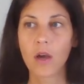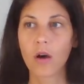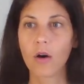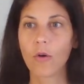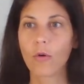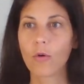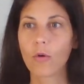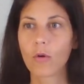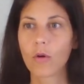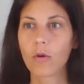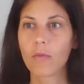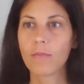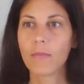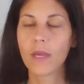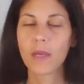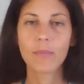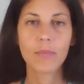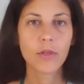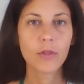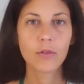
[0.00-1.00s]
or
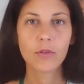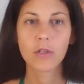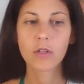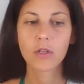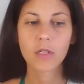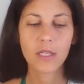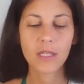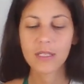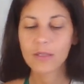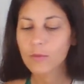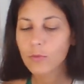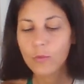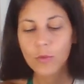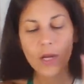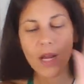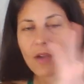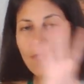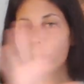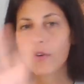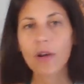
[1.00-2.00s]
maybe you look
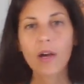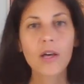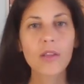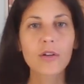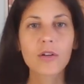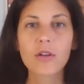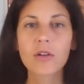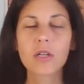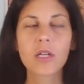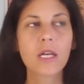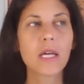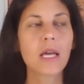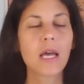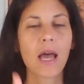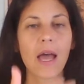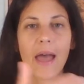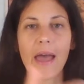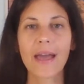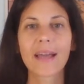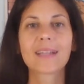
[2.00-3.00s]
whatever other
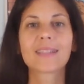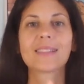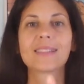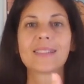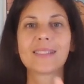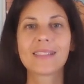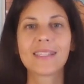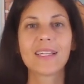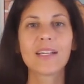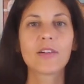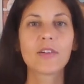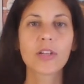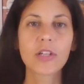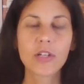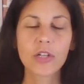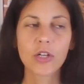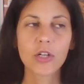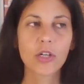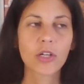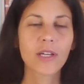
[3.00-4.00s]

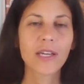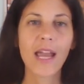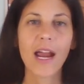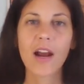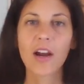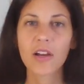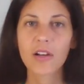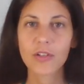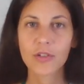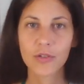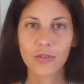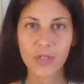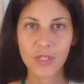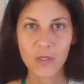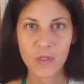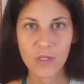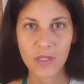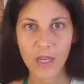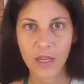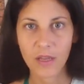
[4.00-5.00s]
exterior
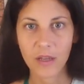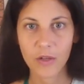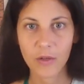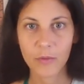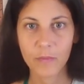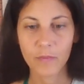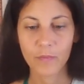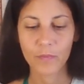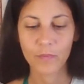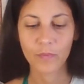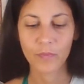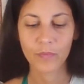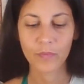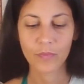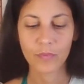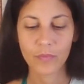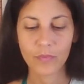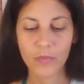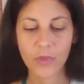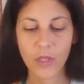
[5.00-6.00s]
characteristic
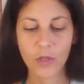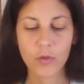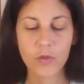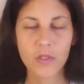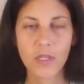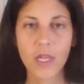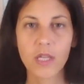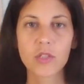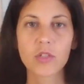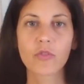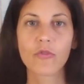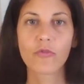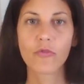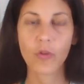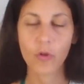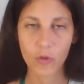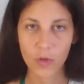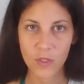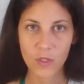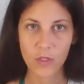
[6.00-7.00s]
that you tend to
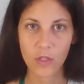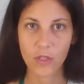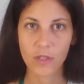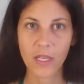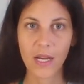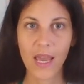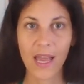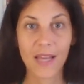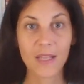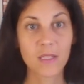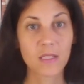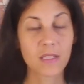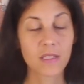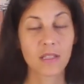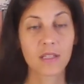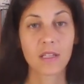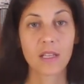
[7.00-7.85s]
focus on that has